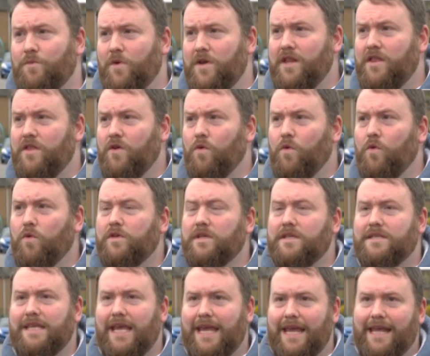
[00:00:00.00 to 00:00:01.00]
one of the
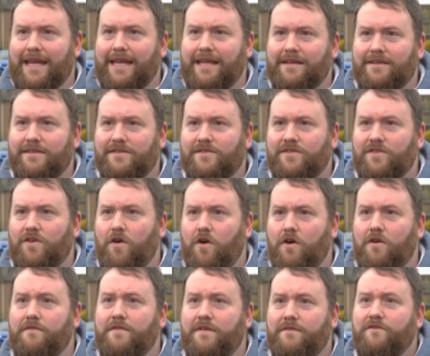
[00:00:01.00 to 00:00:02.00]
oldest areas
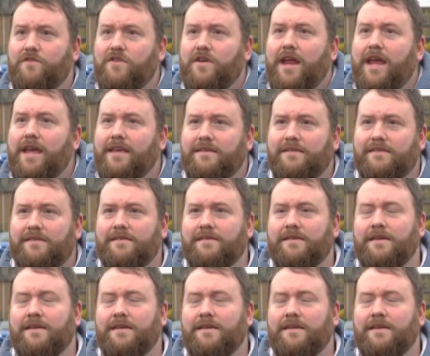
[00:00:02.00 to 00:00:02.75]
of Inverness.